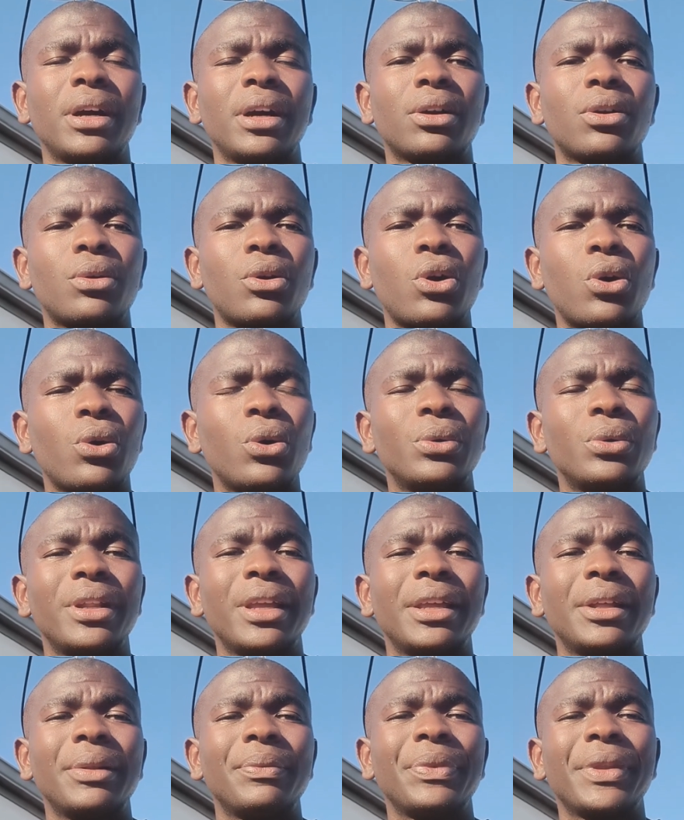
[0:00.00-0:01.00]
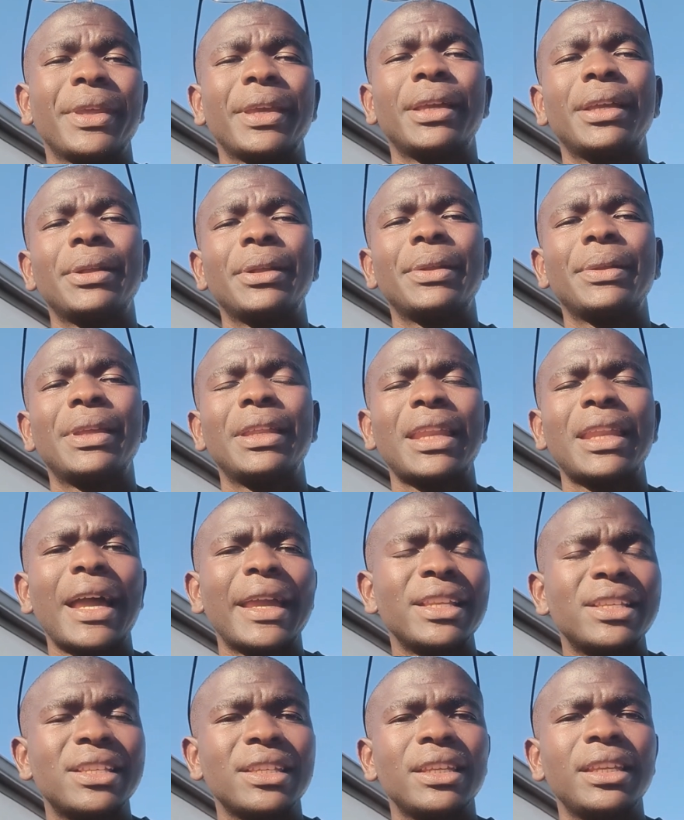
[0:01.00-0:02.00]
code, an
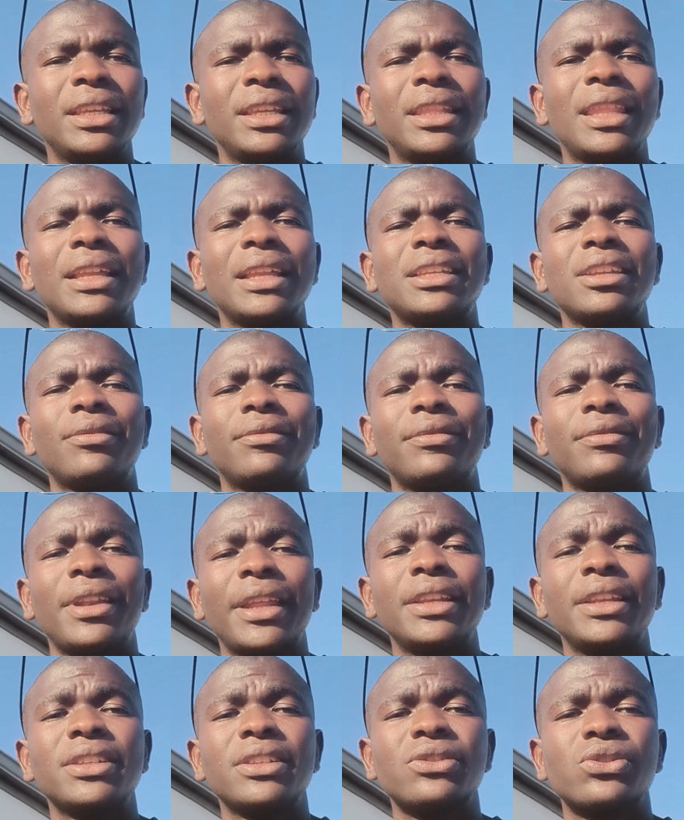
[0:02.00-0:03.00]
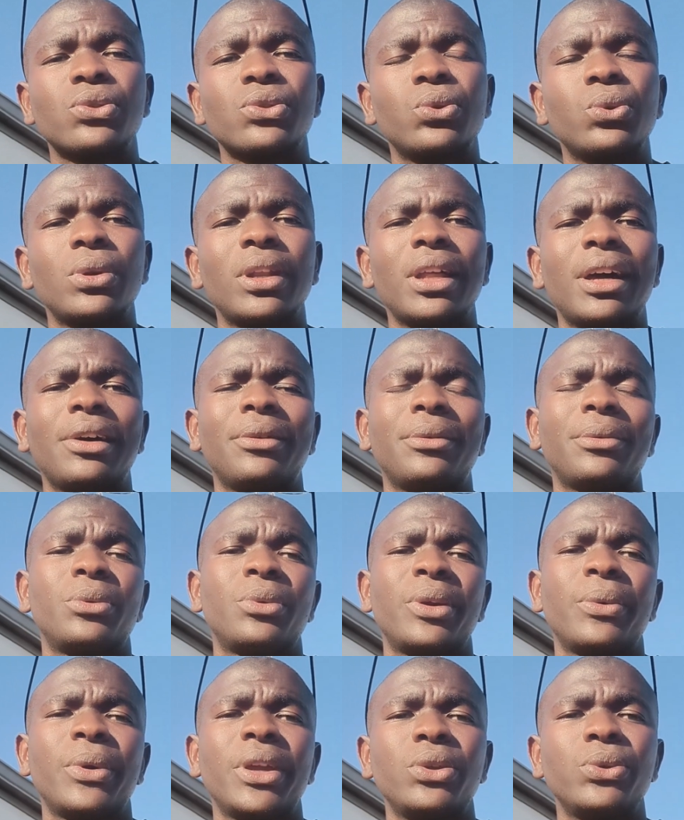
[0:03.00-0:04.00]
IDE that I've learned in school,
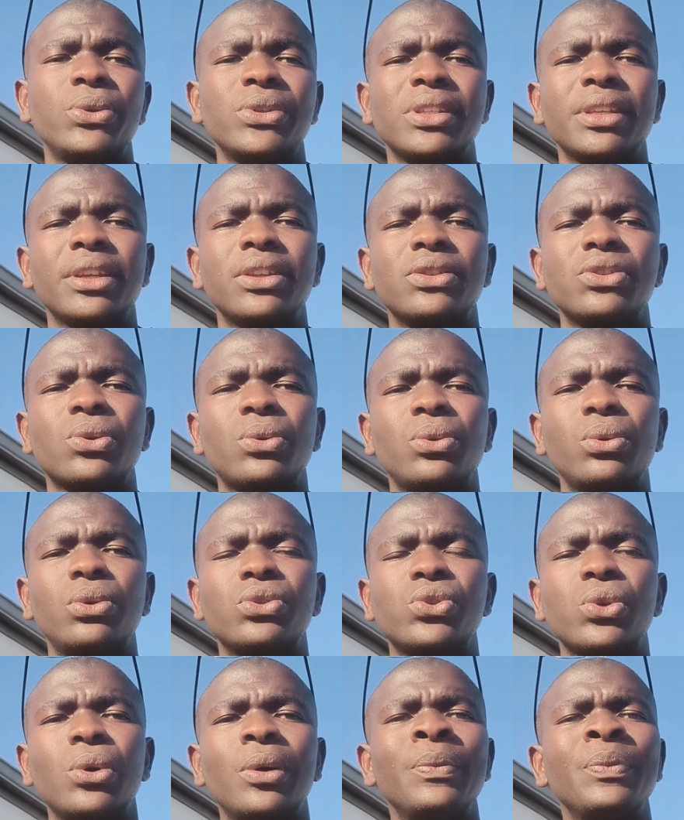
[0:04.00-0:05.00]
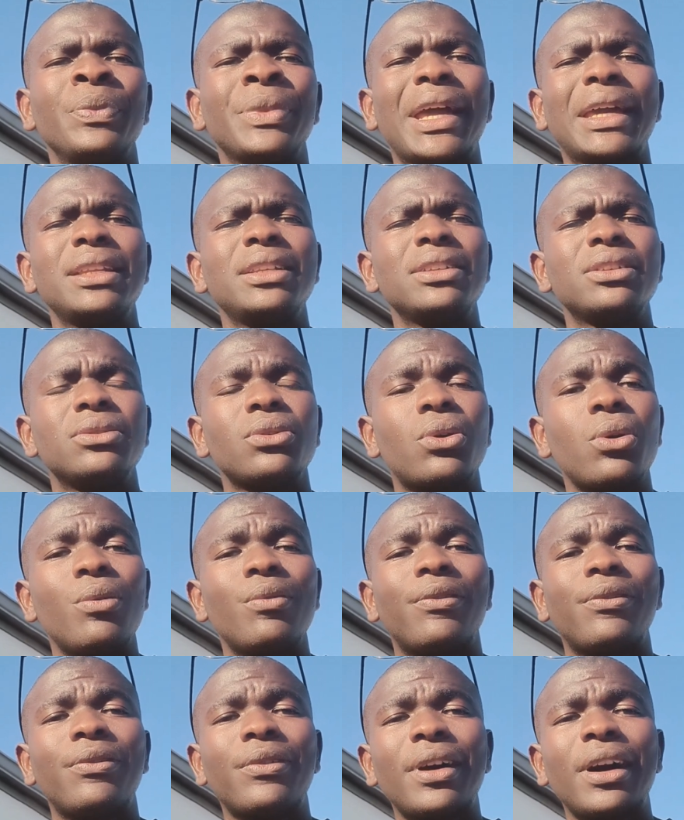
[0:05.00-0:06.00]
we were using in school. So I didn't
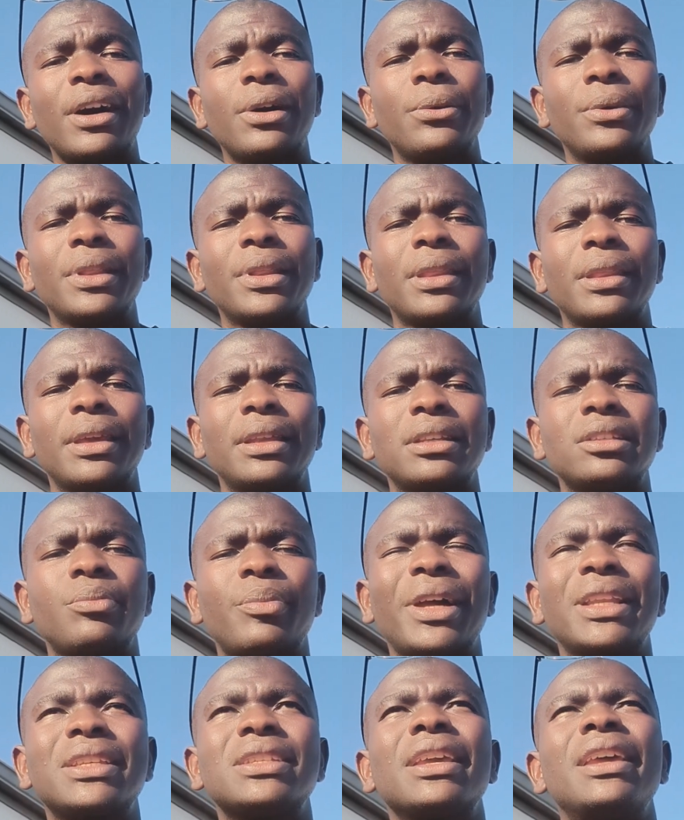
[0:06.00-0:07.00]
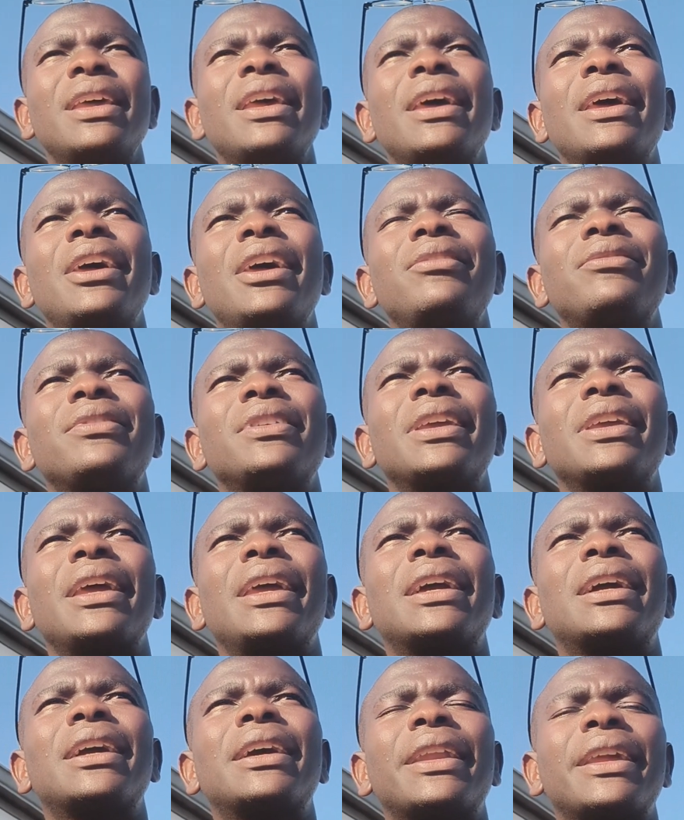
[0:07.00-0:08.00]
go far with that, but having
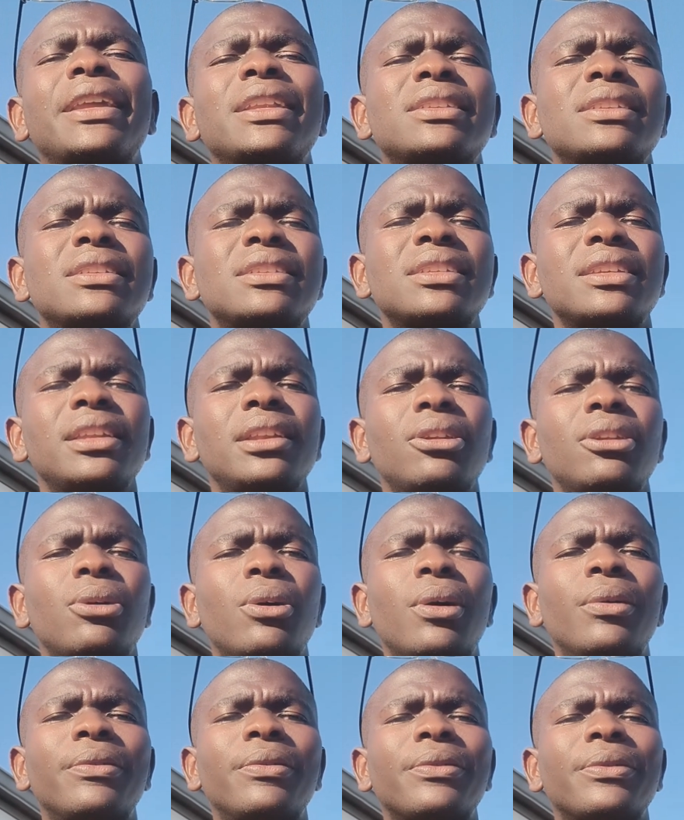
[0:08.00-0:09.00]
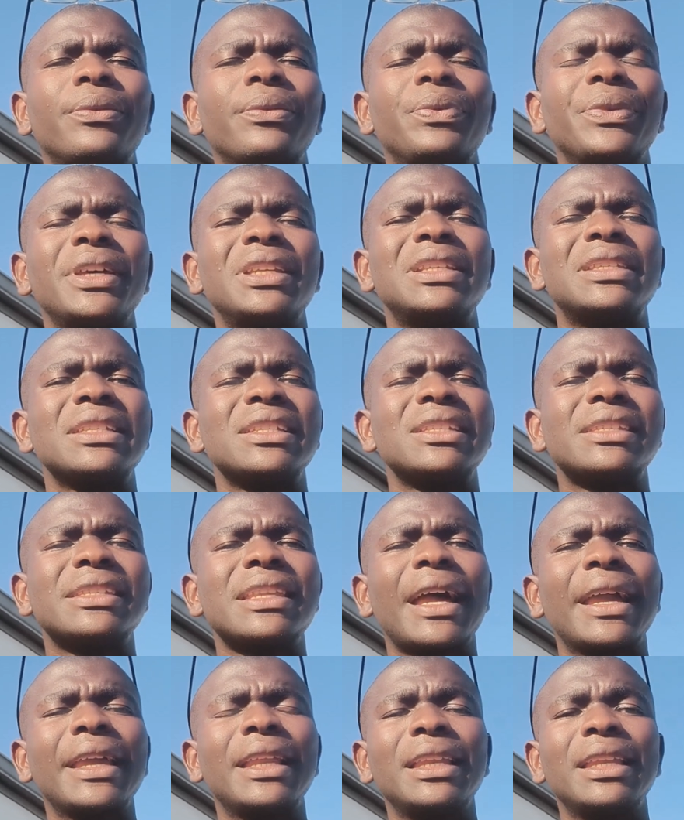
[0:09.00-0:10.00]
a great deal of
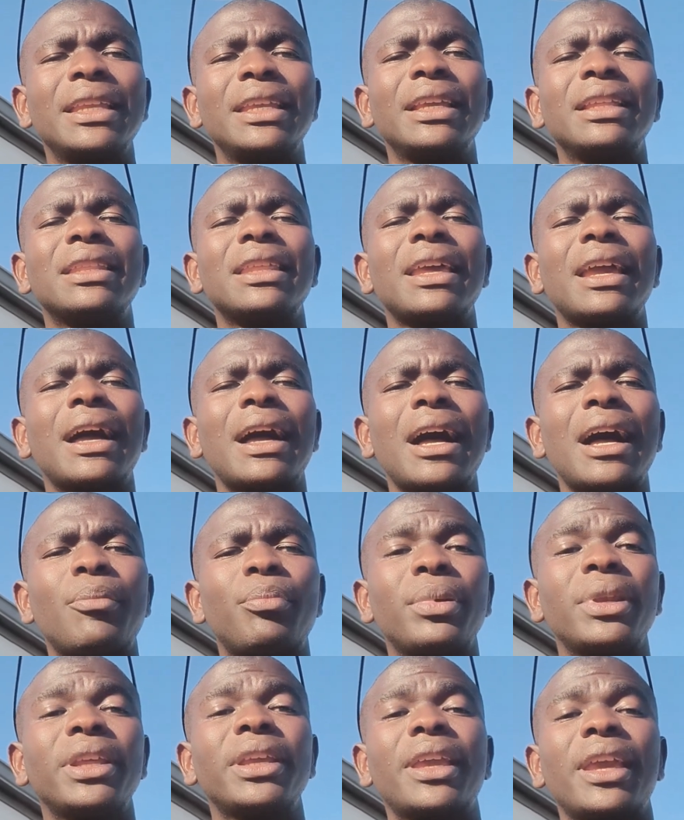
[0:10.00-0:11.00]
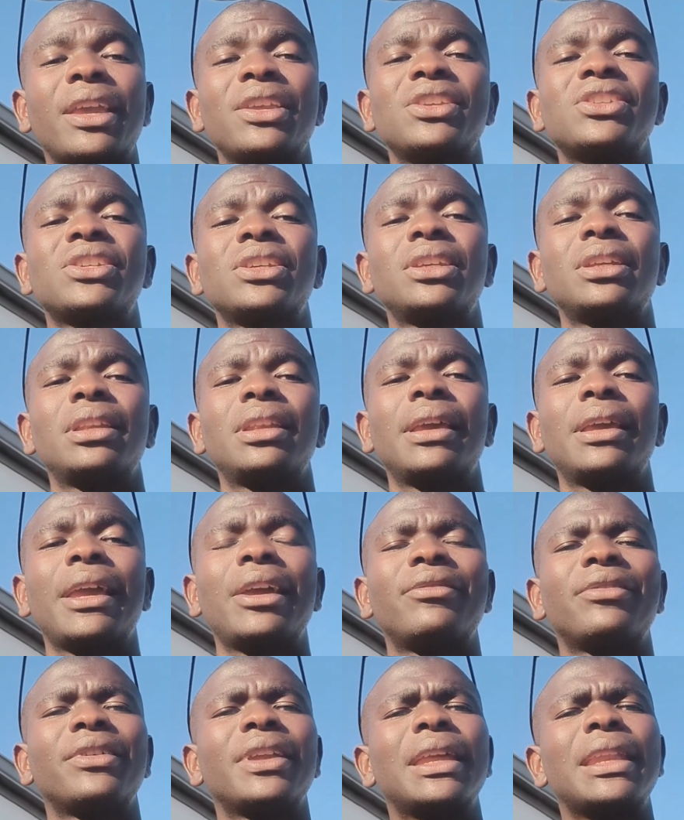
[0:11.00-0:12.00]
designing the application,
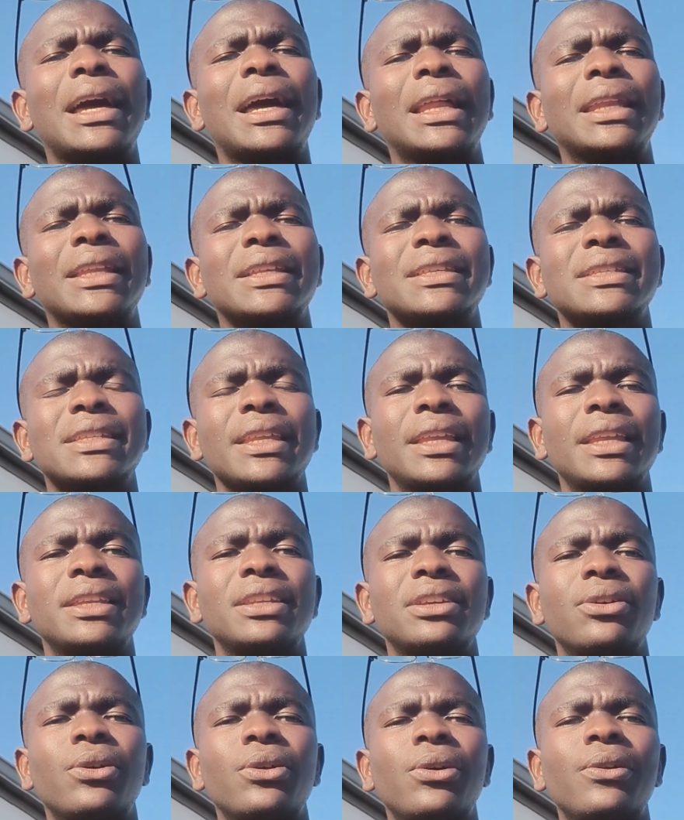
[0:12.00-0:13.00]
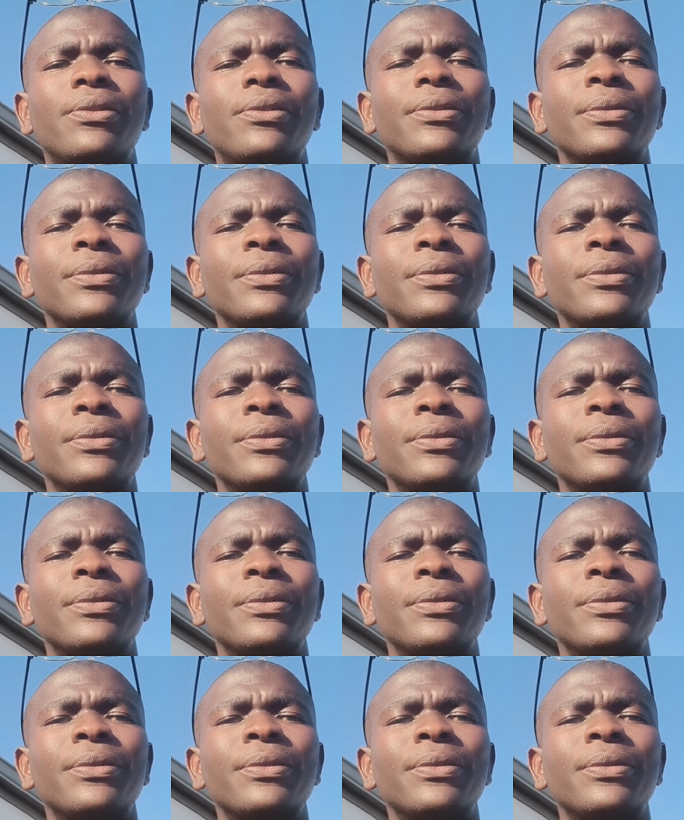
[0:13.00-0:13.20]
having an understanding of